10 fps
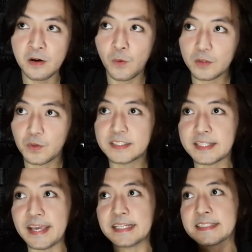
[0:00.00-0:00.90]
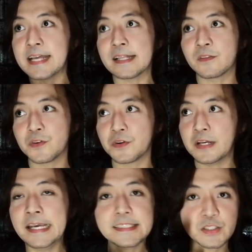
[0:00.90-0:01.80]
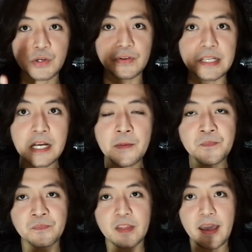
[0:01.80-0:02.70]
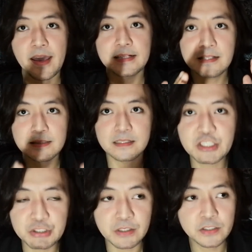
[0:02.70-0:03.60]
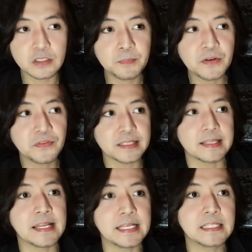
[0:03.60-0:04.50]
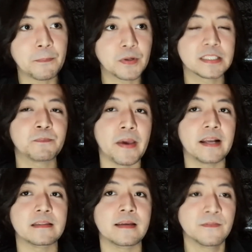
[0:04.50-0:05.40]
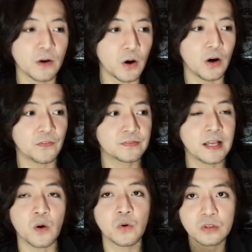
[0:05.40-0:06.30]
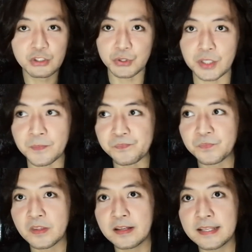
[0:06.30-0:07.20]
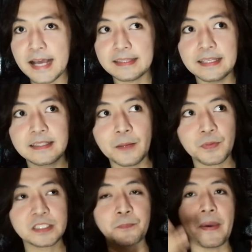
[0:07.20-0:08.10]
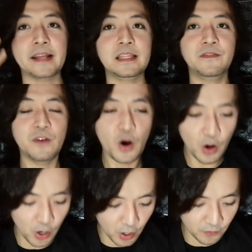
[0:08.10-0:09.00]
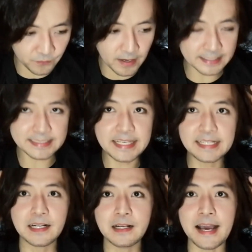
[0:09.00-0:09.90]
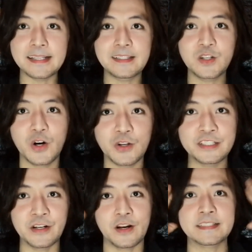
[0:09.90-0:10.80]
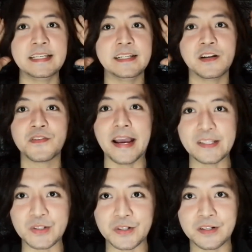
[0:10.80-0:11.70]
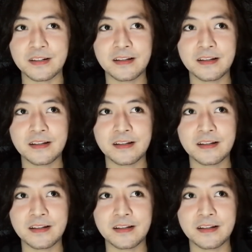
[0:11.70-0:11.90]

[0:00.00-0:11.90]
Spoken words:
what we're saying is that history and literature should be written in the perspective of the culture, not in the perspective of a single ideology or a single writer.